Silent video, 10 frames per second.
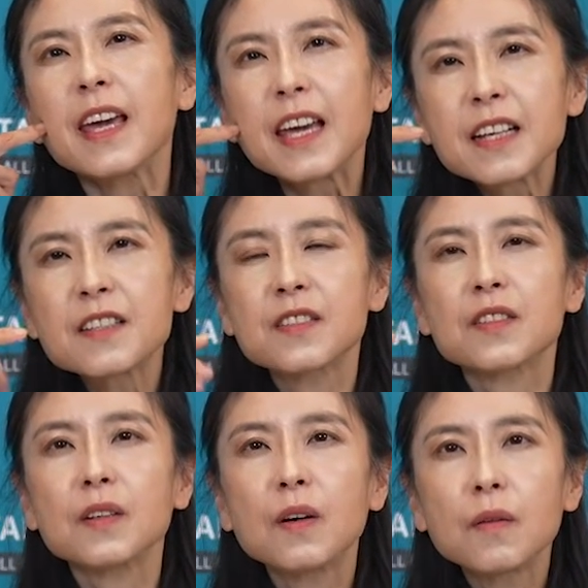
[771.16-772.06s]
it's
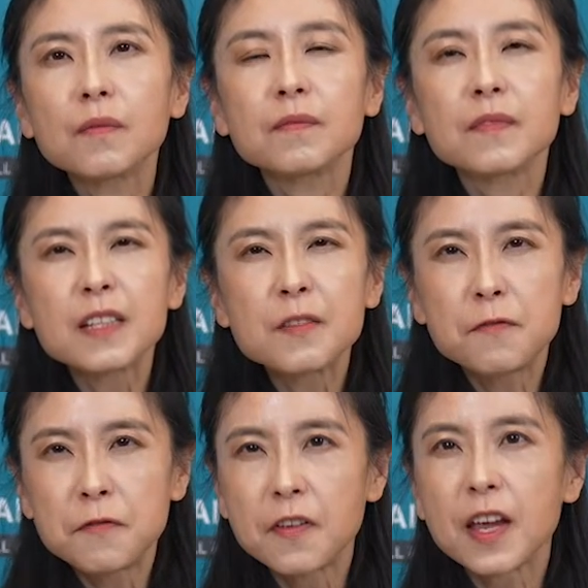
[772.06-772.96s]

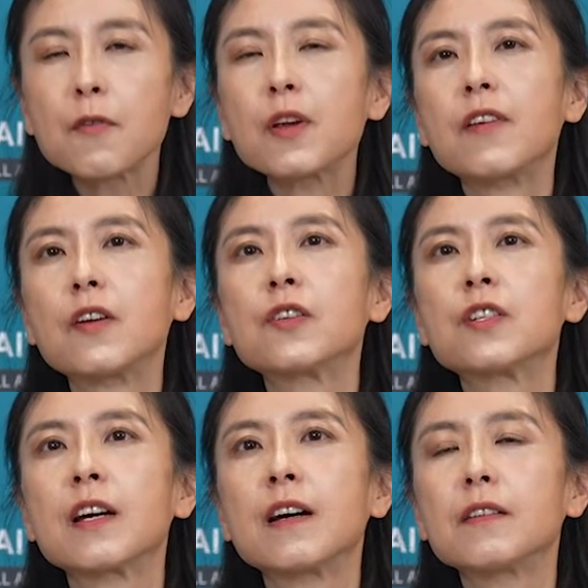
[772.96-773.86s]
very, very
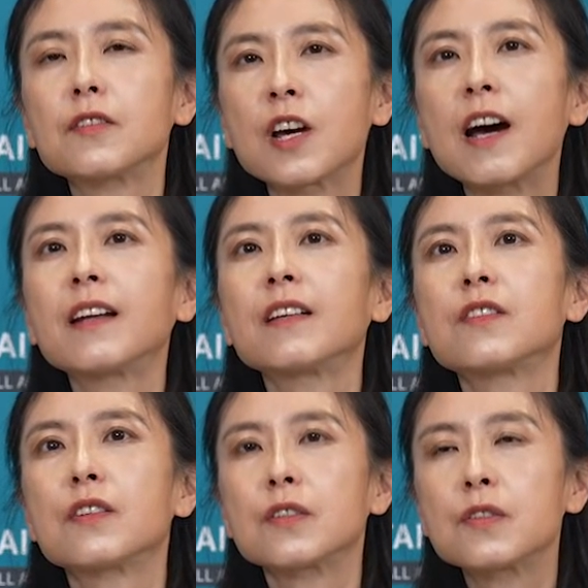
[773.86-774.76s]

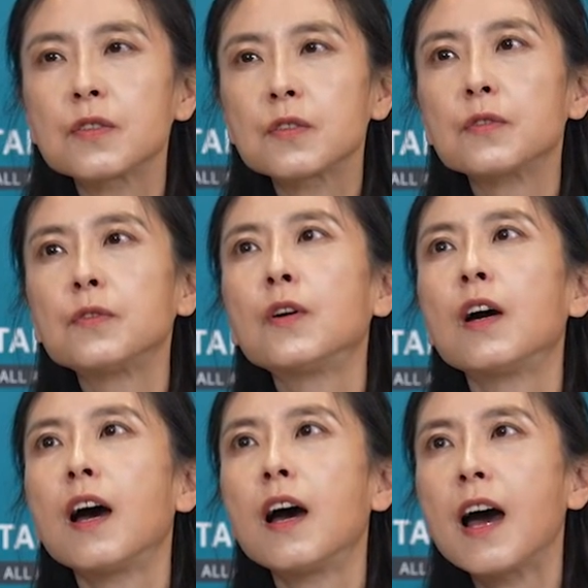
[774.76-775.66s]
challenging to
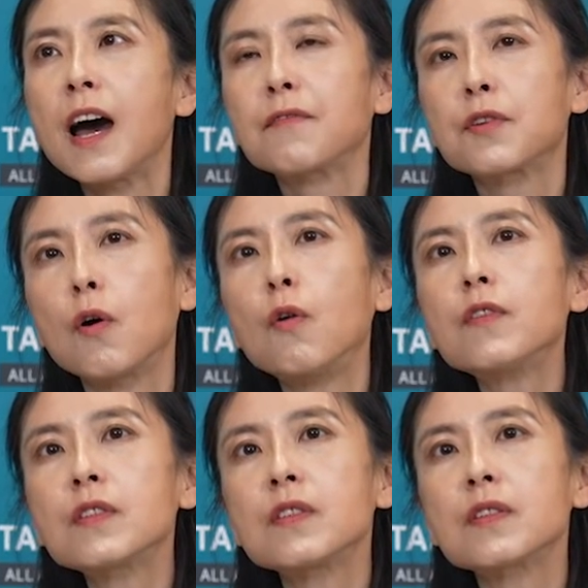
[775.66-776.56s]
have your
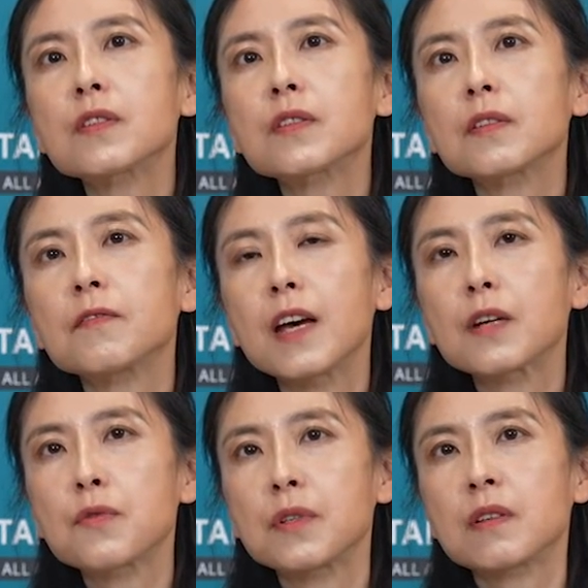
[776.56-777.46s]
overseas
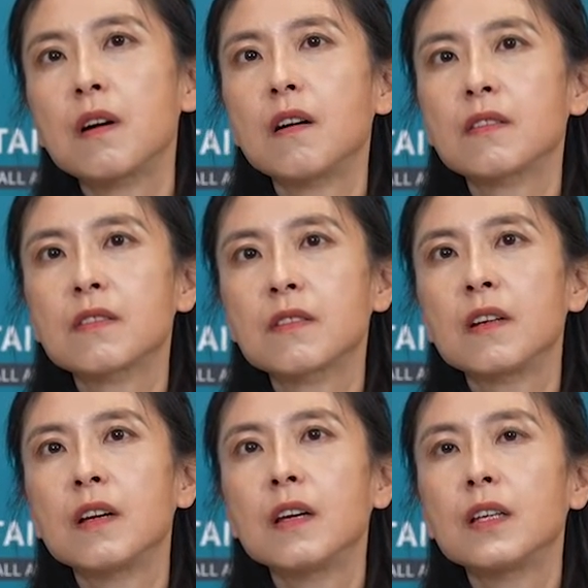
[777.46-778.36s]
factories cost
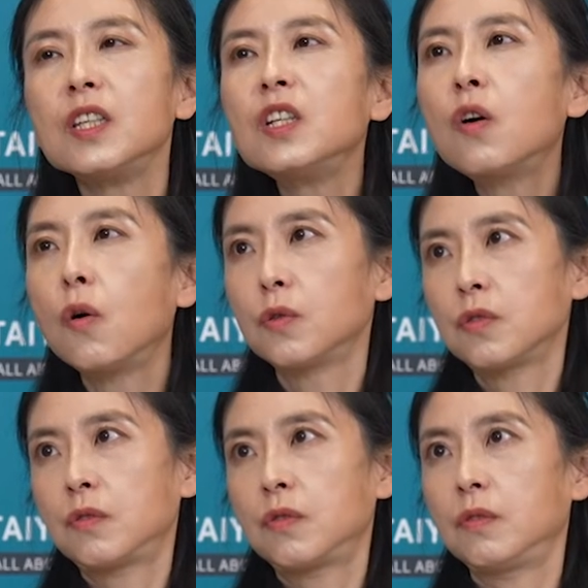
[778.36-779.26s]
equals
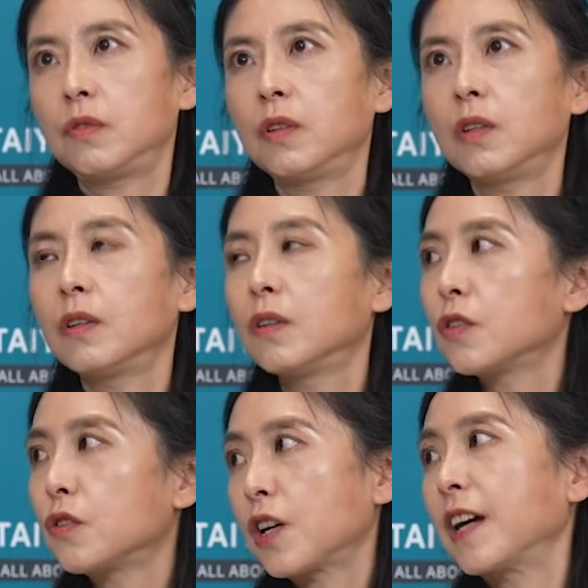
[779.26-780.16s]
to
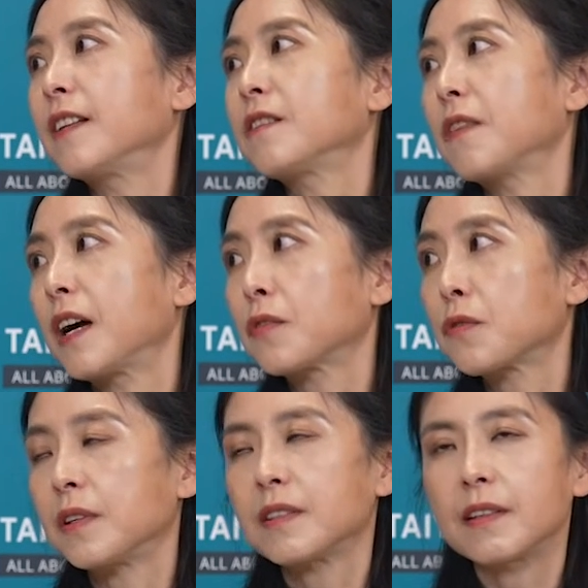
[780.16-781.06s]
Chinese
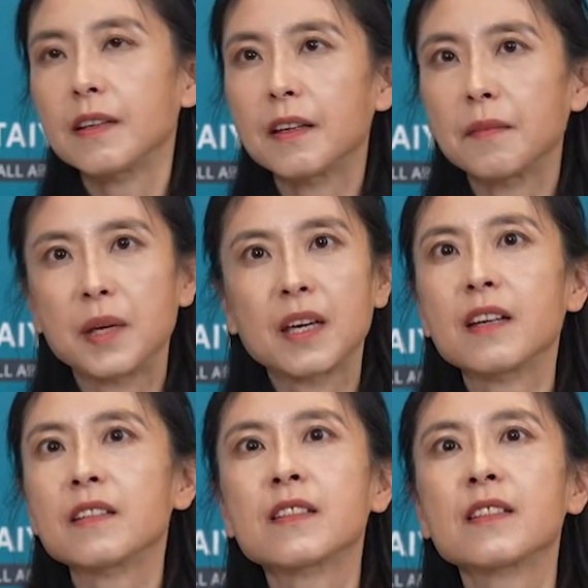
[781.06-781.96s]
factories,
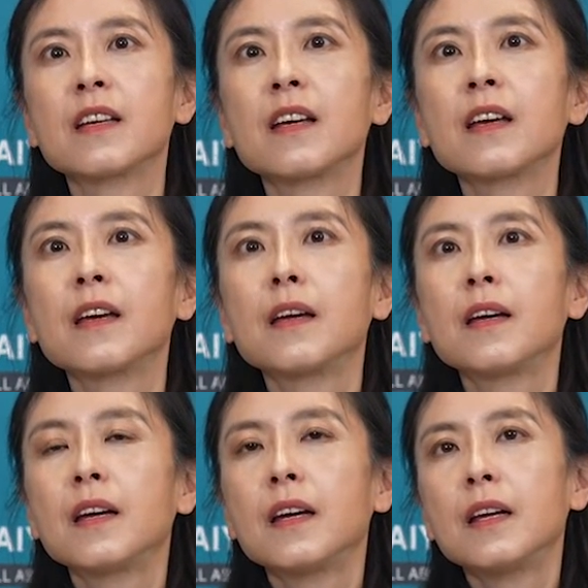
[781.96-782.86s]
because
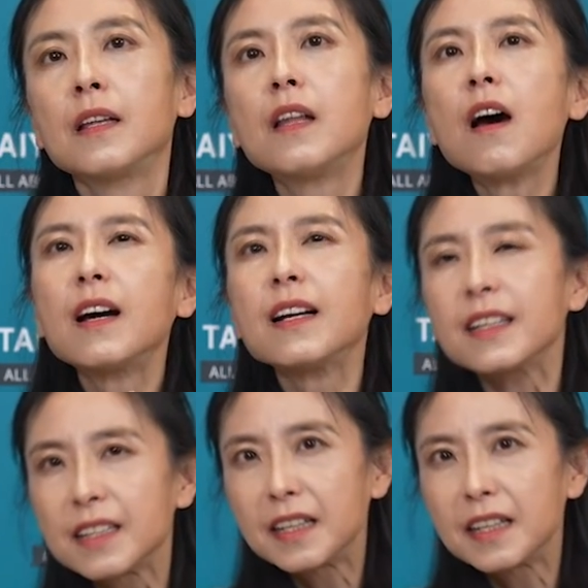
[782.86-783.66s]
not only the